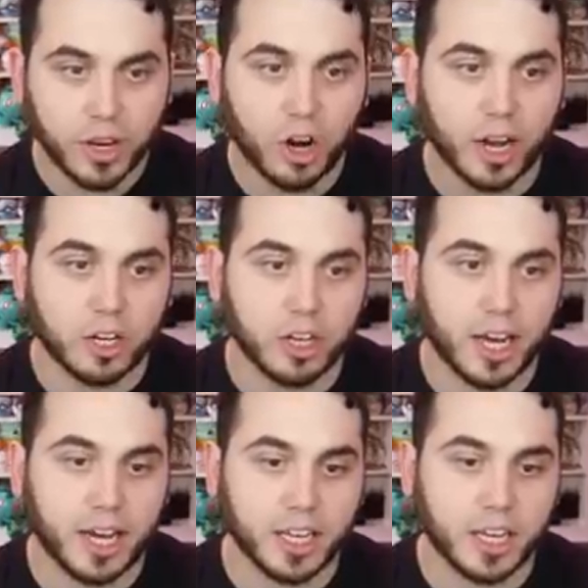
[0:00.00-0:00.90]
Oh, I could have
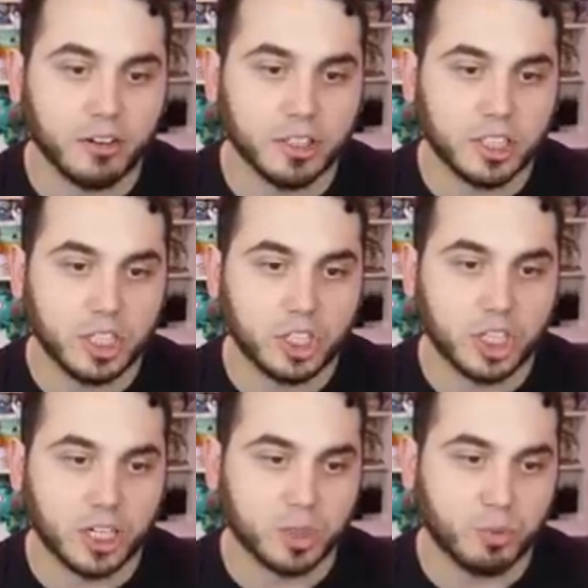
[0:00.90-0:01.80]
had a guaranteed
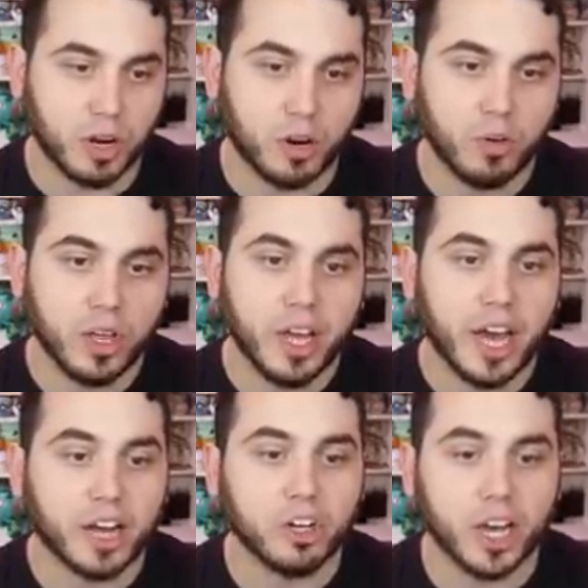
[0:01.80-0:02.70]
Shinx, bro.
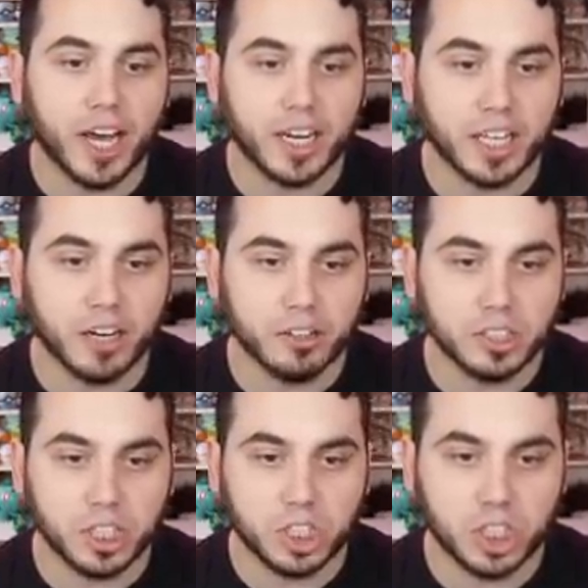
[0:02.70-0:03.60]
I could have had a
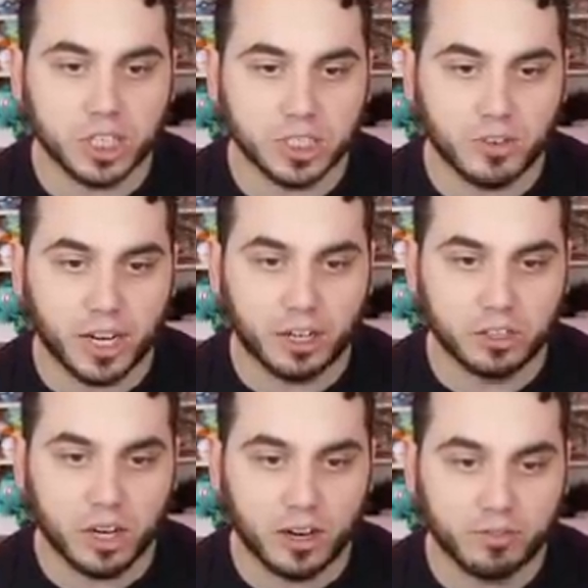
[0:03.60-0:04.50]
guaranteed Shinx if I held
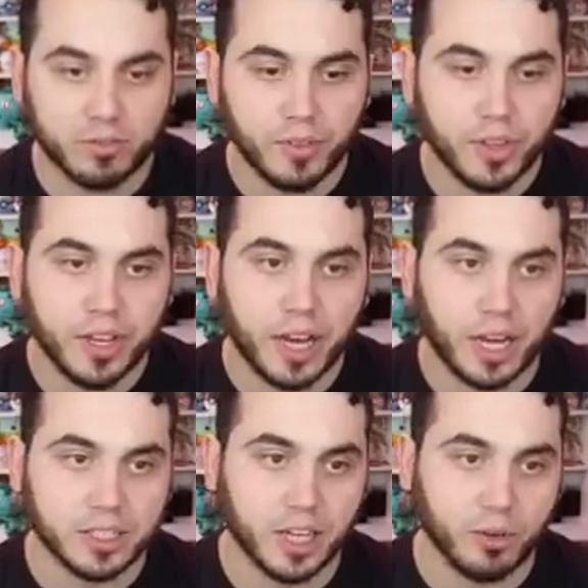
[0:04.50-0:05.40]
off.
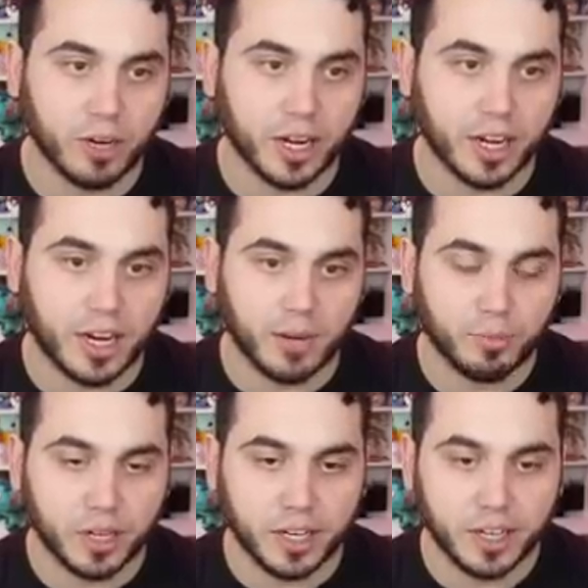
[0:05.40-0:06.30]
I'll take what I got,
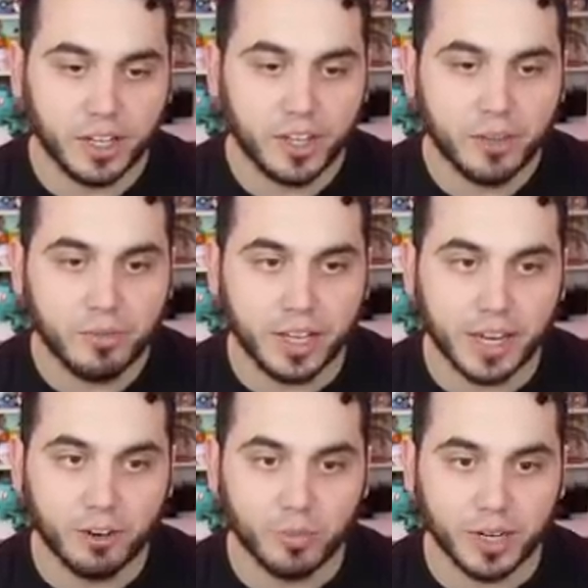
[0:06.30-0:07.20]
but man,
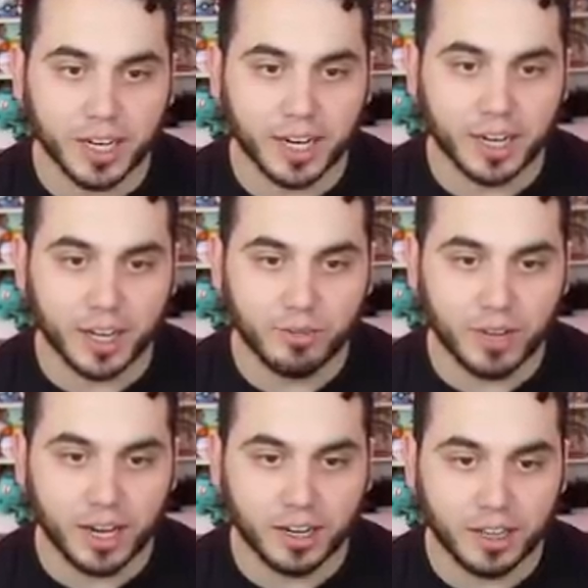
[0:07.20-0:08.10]
that would have been kind of high, I'm
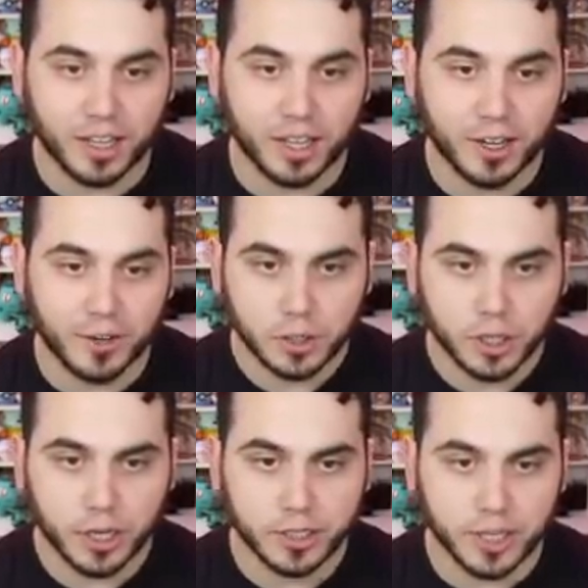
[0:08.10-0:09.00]
not gonna lie.
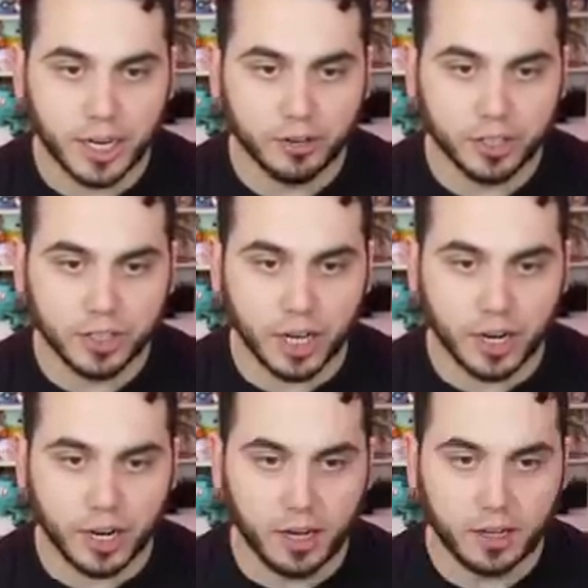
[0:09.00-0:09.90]
Cut it down,
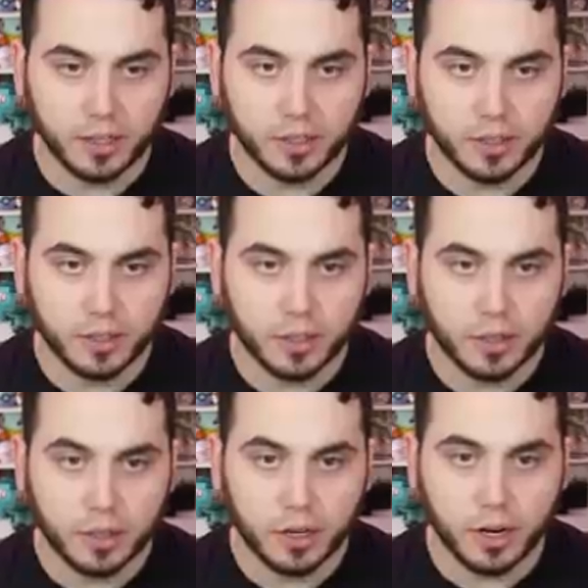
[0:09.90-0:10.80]
Katana!
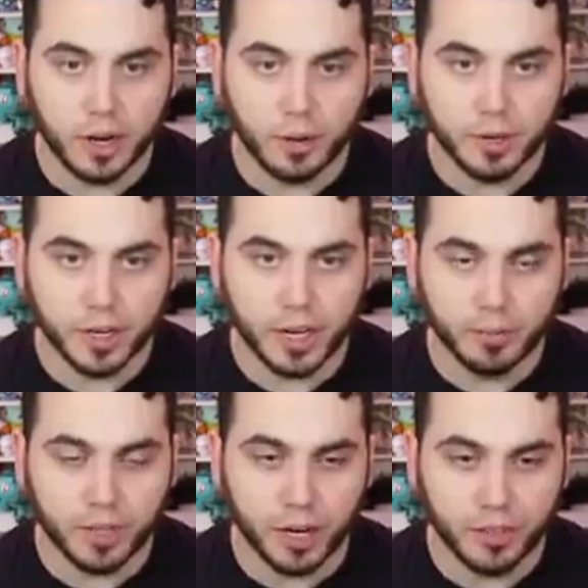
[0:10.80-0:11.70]
All right, I'm gonna head
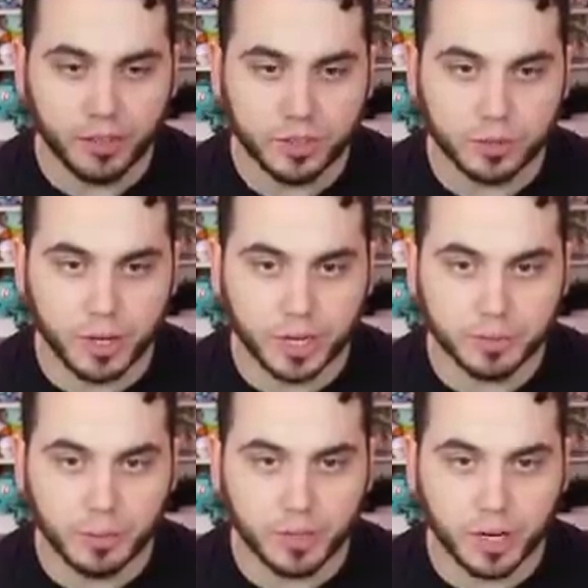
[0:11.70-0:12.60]
up there. I think there's some
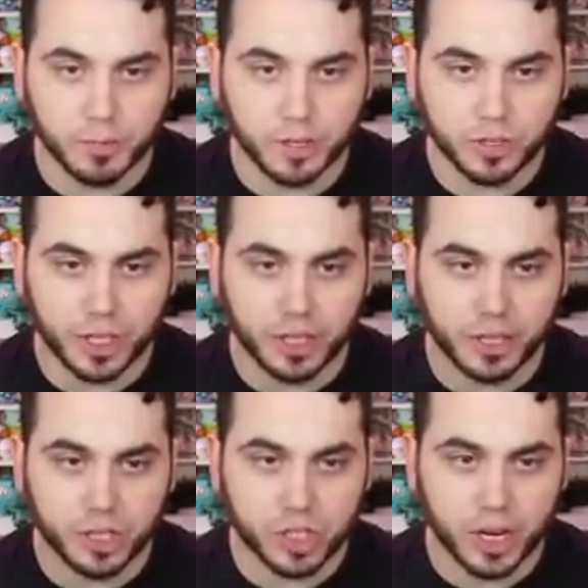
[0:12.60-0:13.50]
items up there. I'm gonna use a
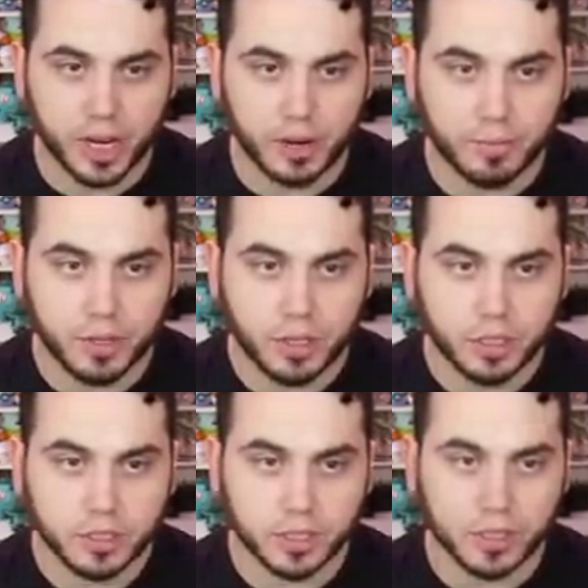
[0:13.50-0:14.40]
healing jam.
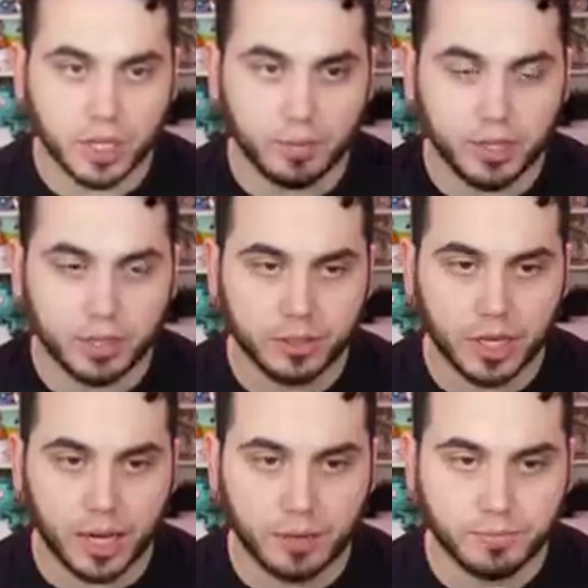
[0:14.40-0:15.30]
Let's get Sammy healed
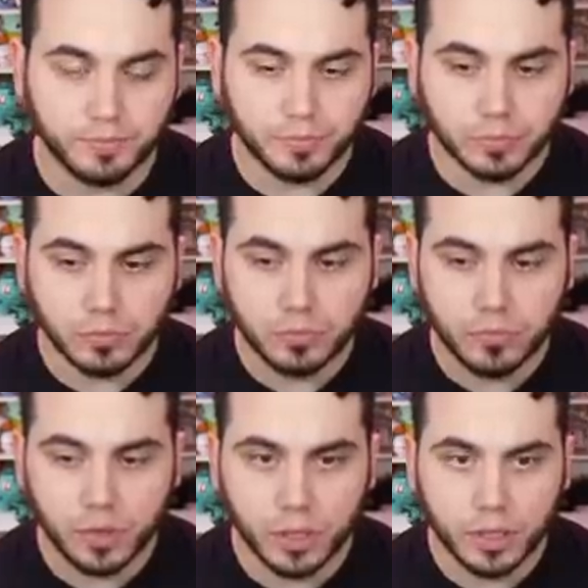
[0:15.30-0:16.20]
up.
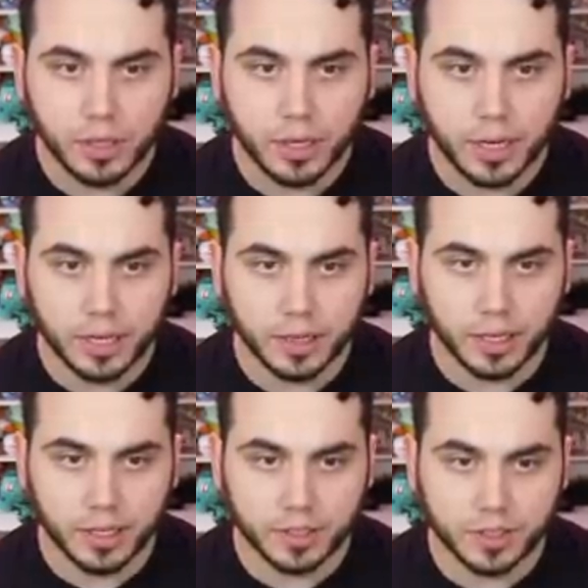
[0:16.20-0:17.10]
And
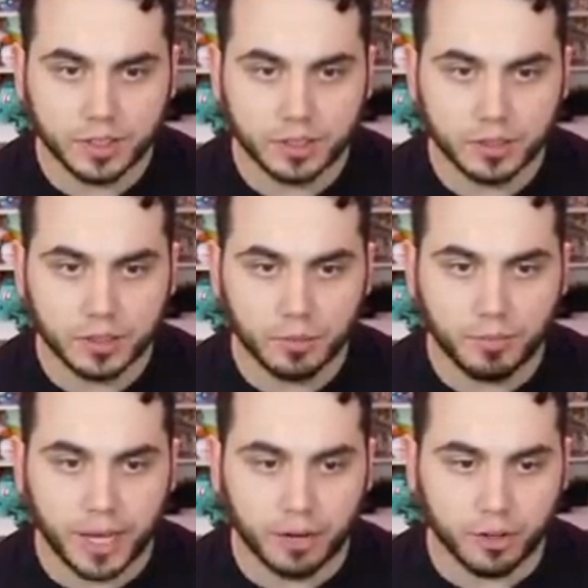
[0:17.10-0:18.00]
let us
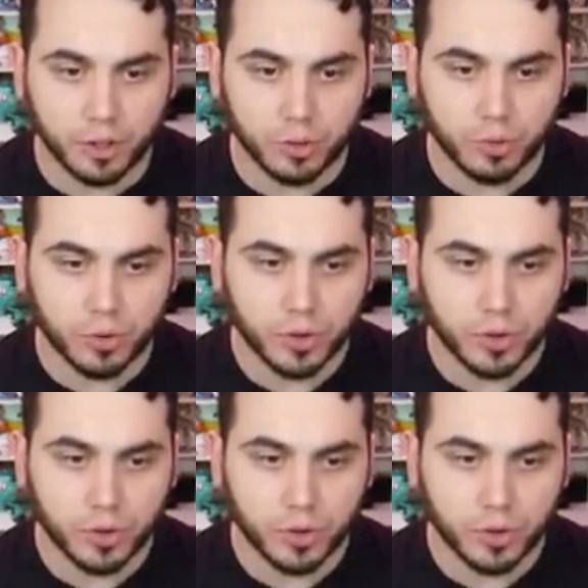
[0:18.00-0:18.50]
battle you.